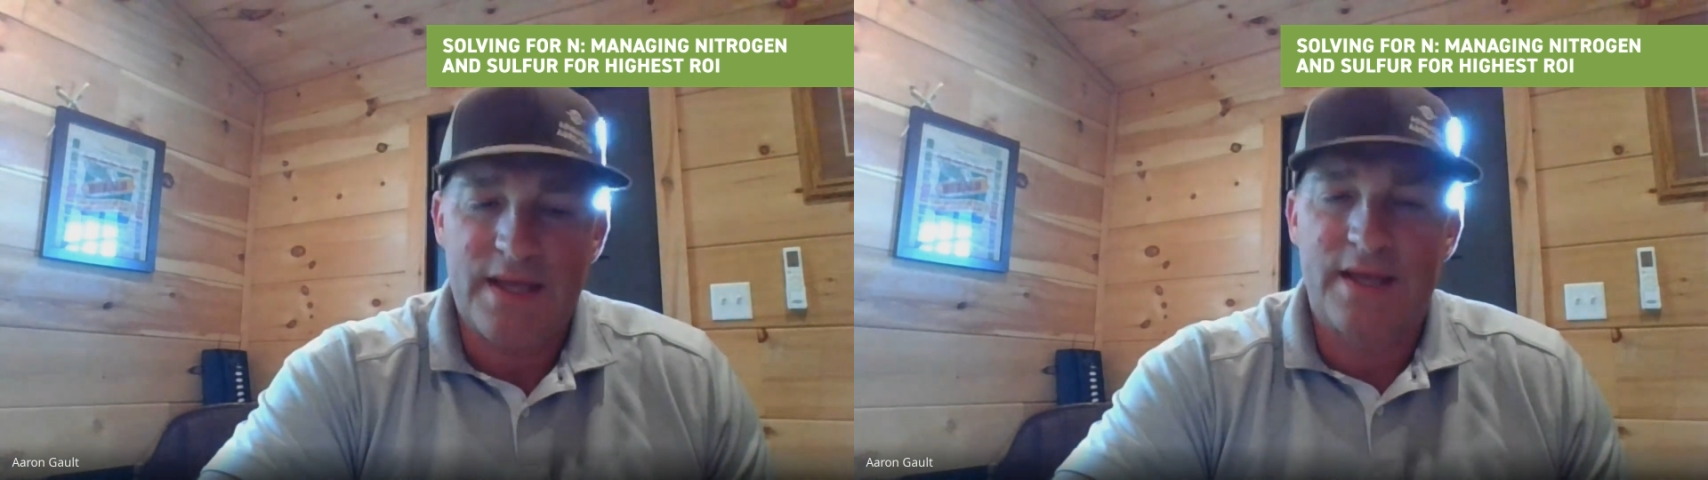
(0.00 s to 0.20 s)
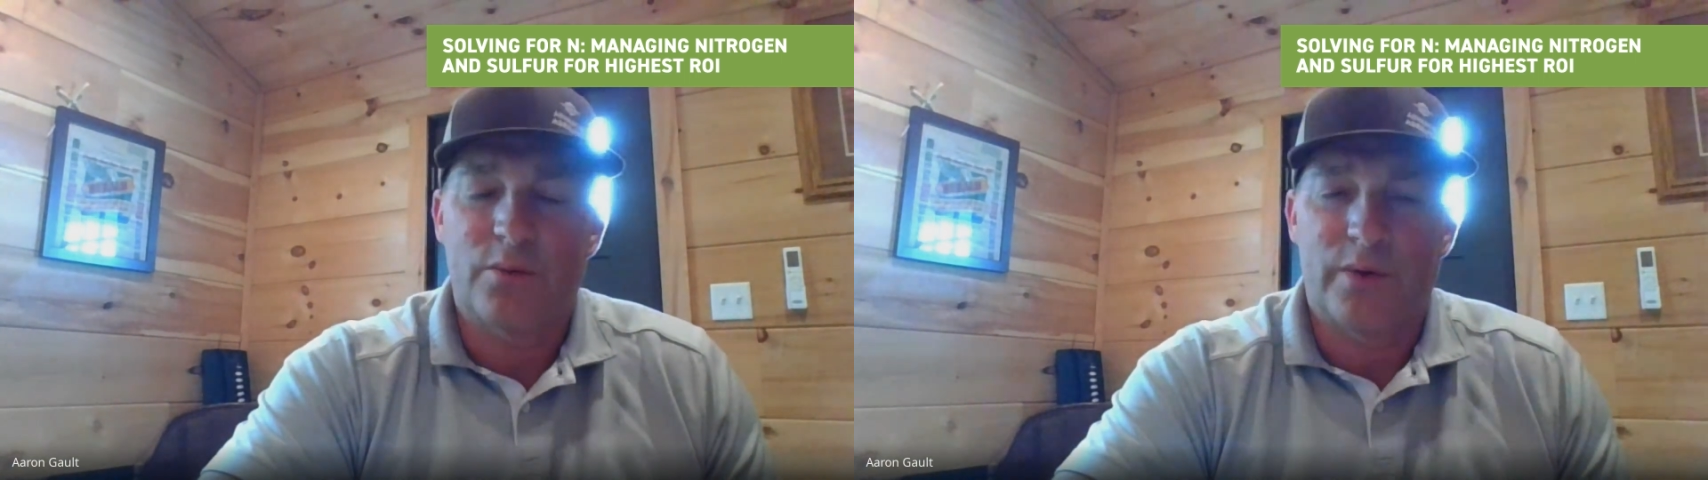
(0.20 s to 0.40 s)

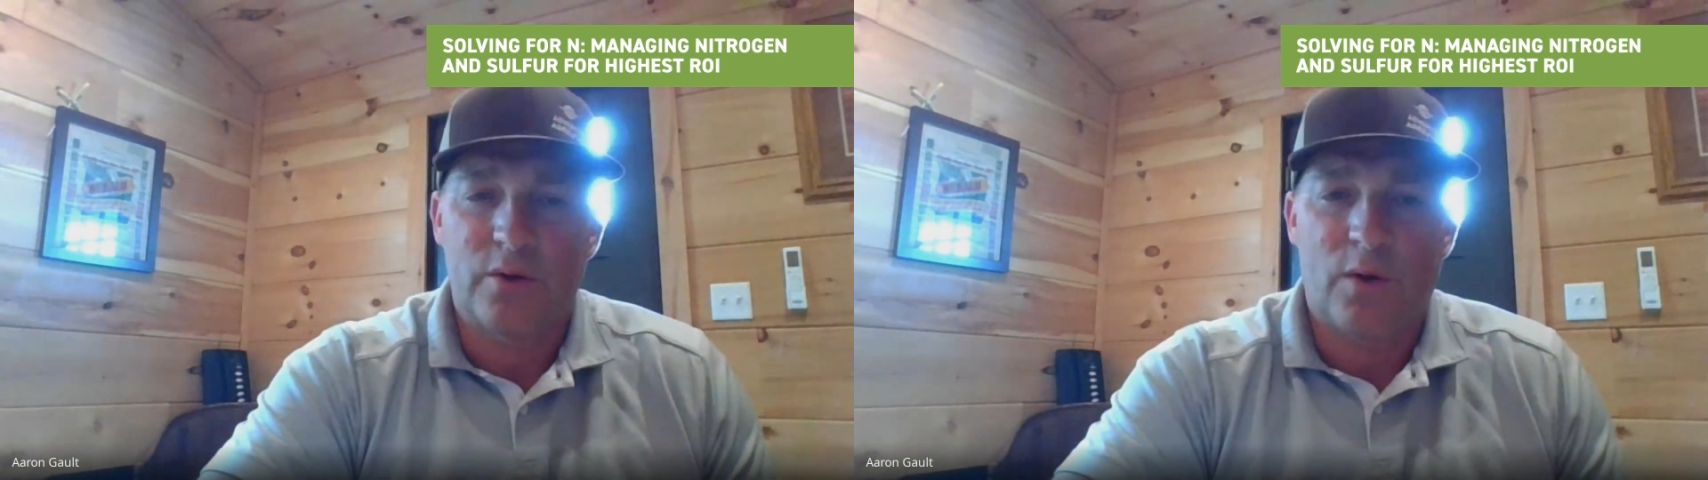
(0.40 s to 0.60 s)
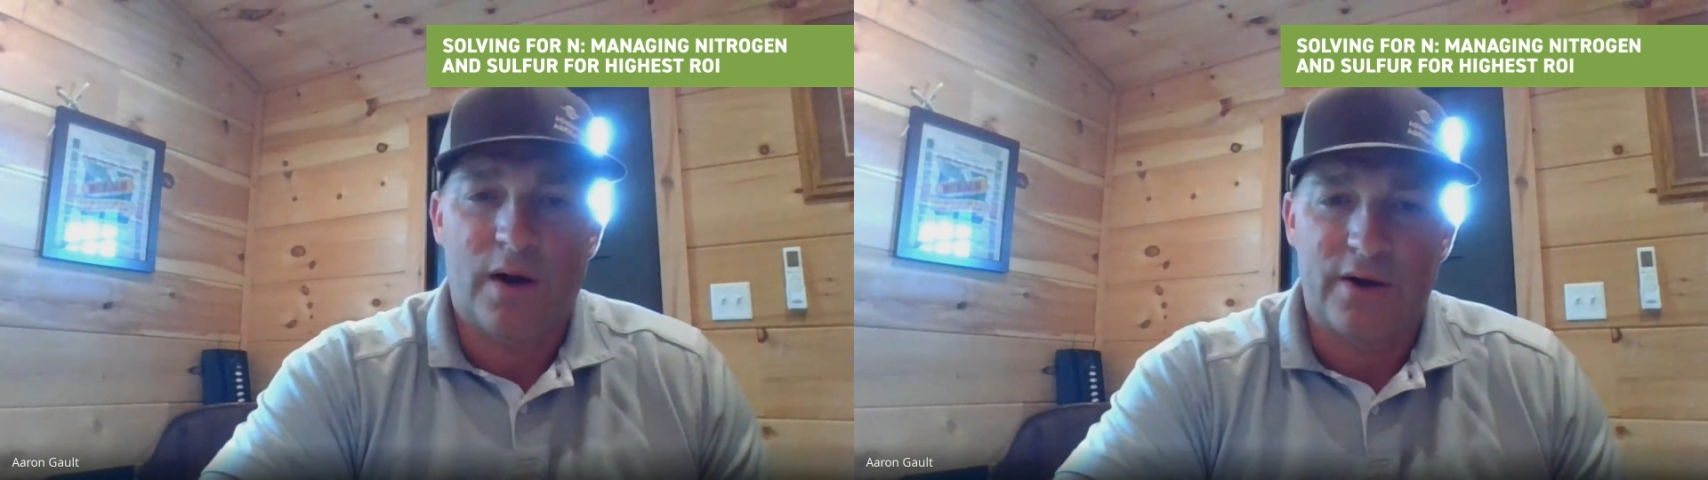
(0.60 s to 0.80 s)
N
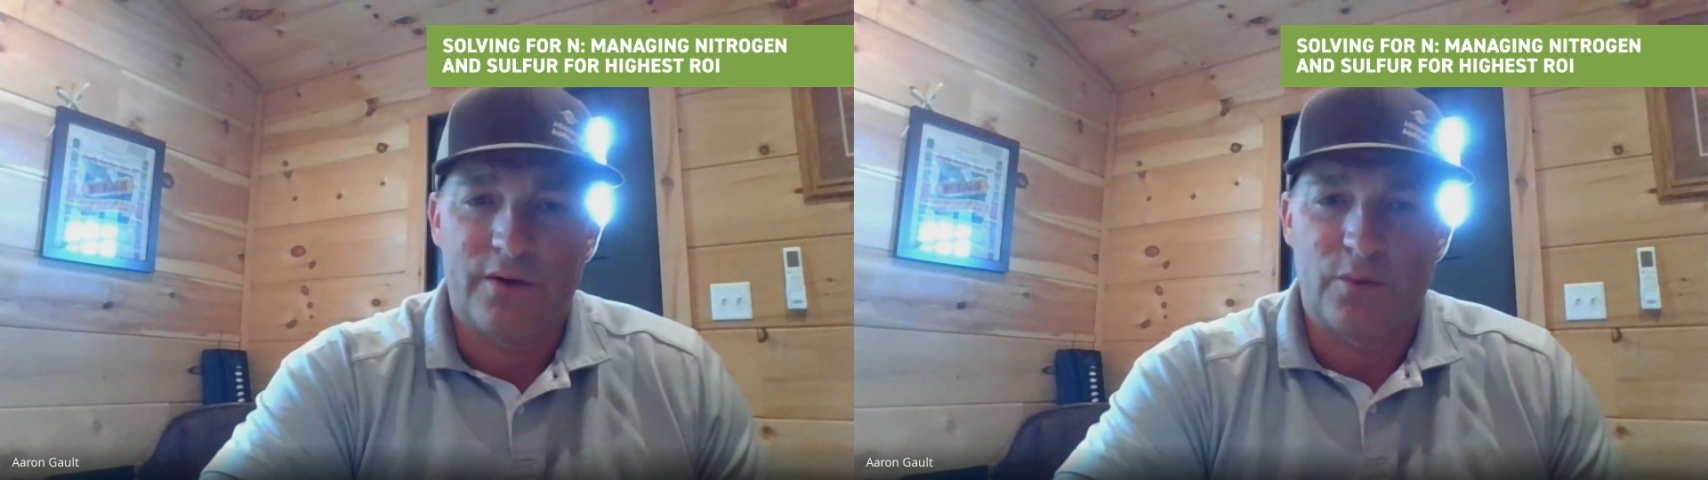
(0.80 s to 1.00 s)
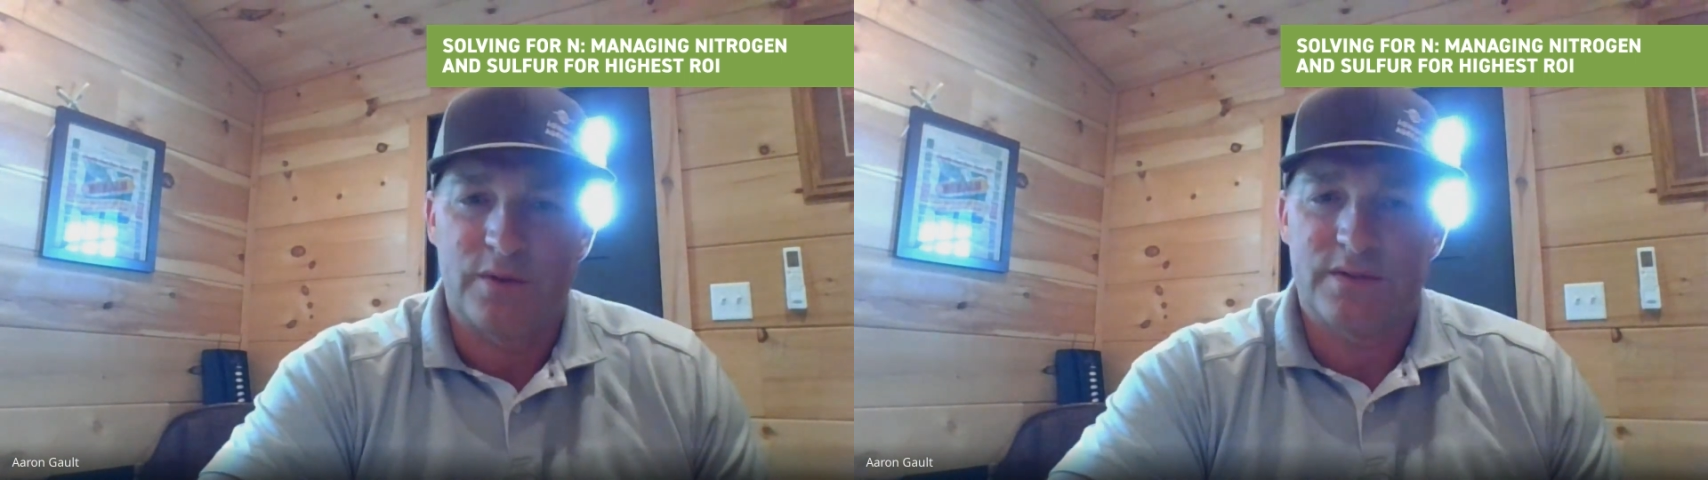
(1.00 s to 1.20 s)

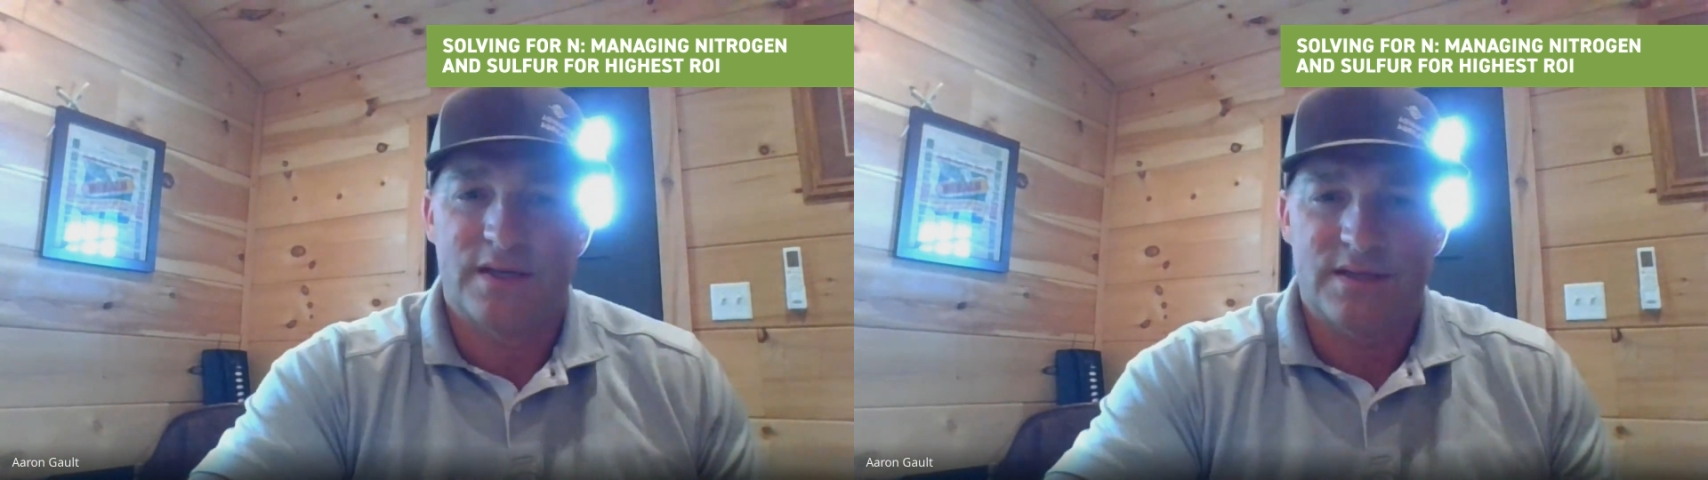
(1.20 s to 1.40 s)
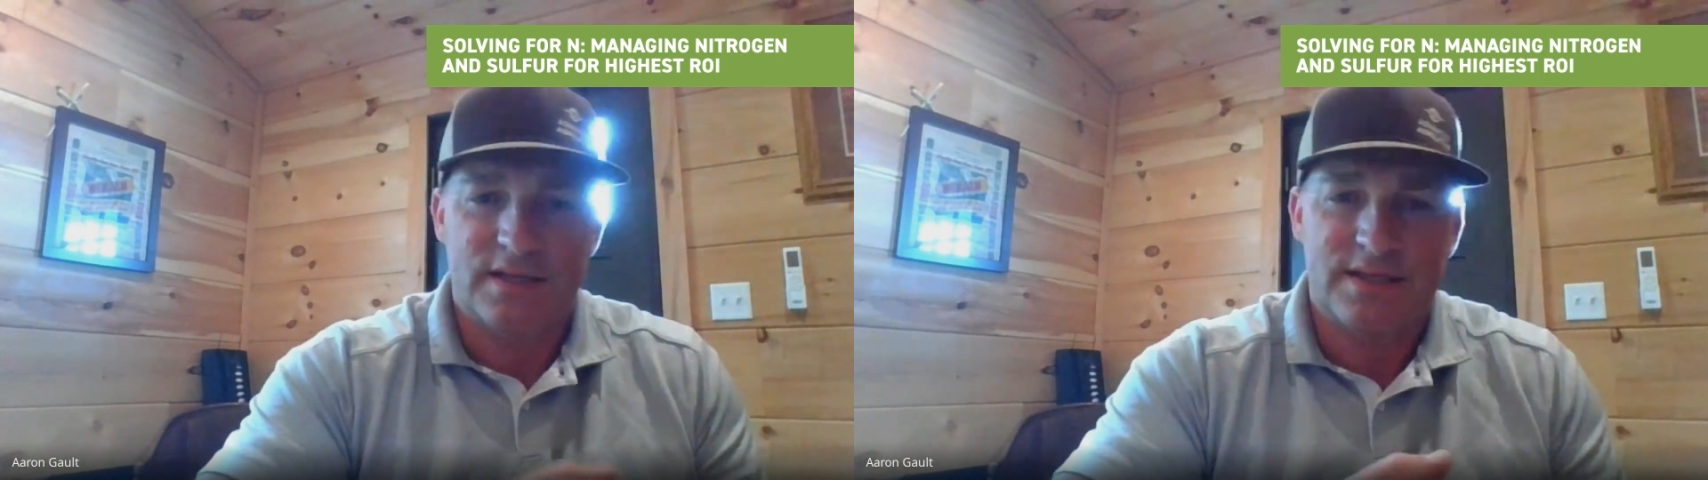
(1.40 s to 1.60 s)
required
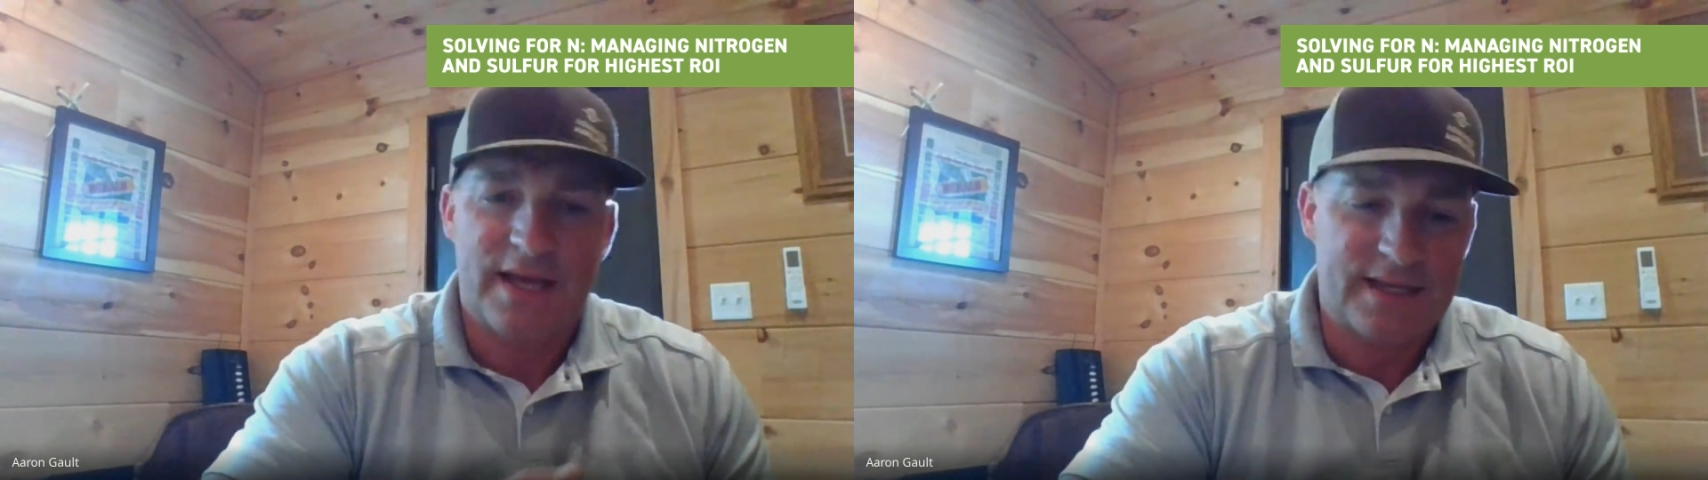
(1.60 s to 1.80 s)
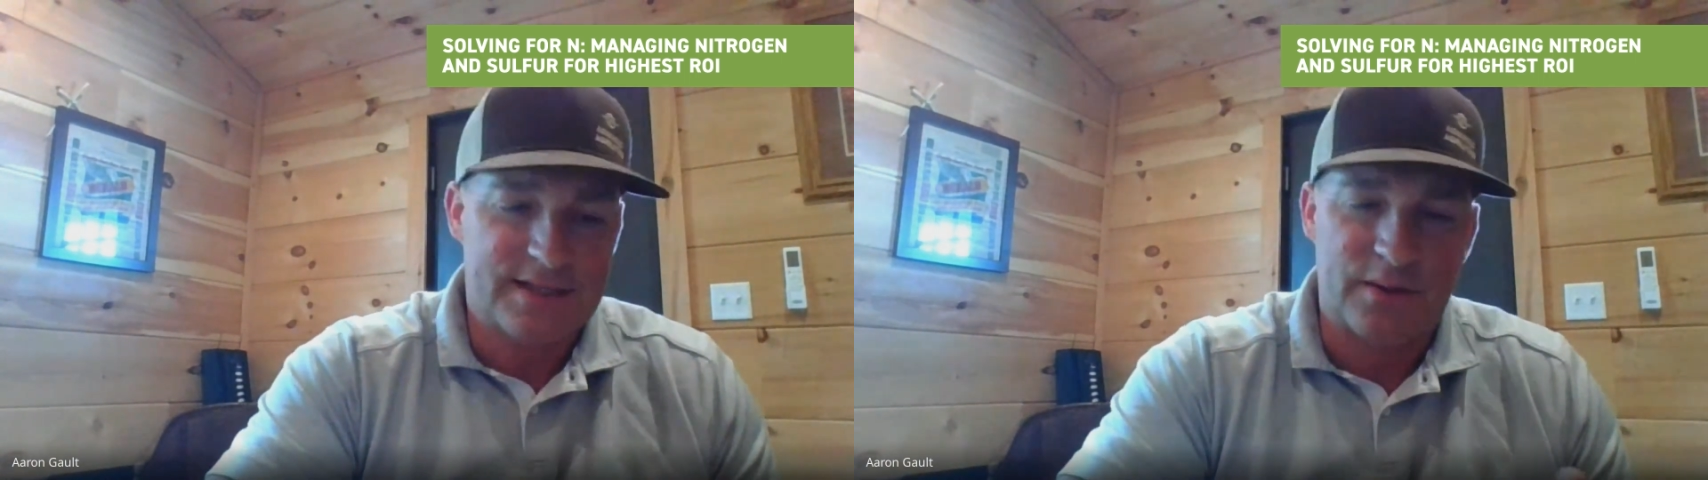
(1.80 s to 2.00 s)
does it
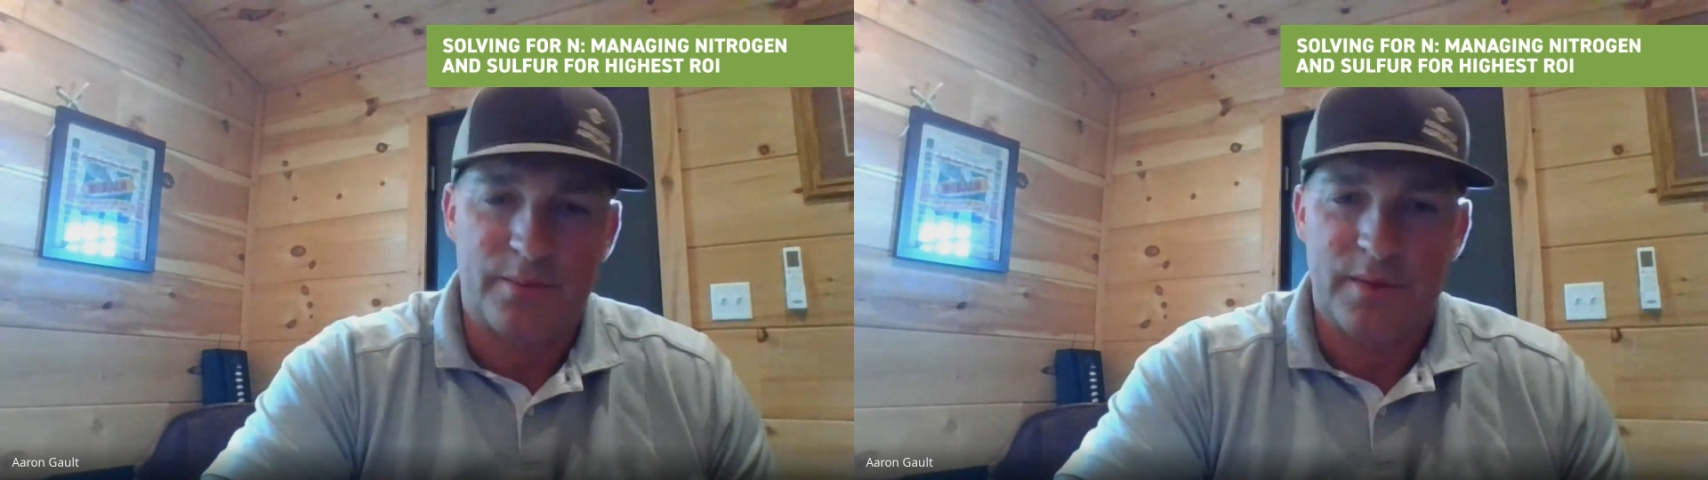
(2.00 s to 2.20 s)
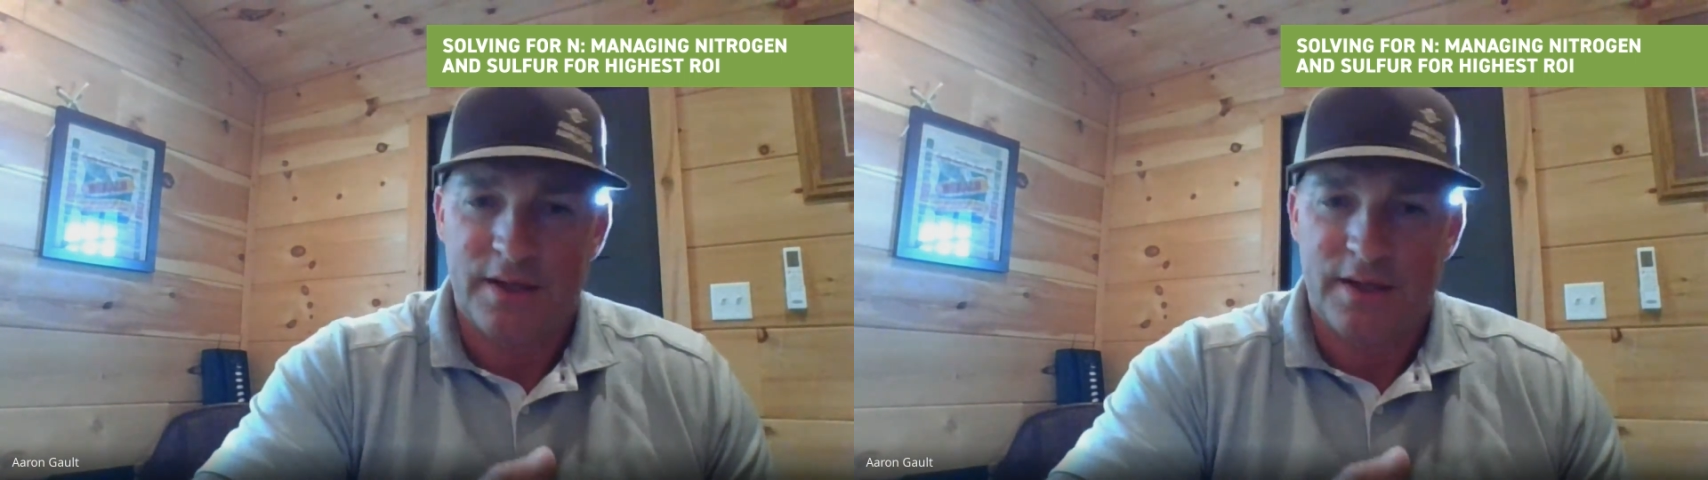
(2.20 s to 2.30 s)
take to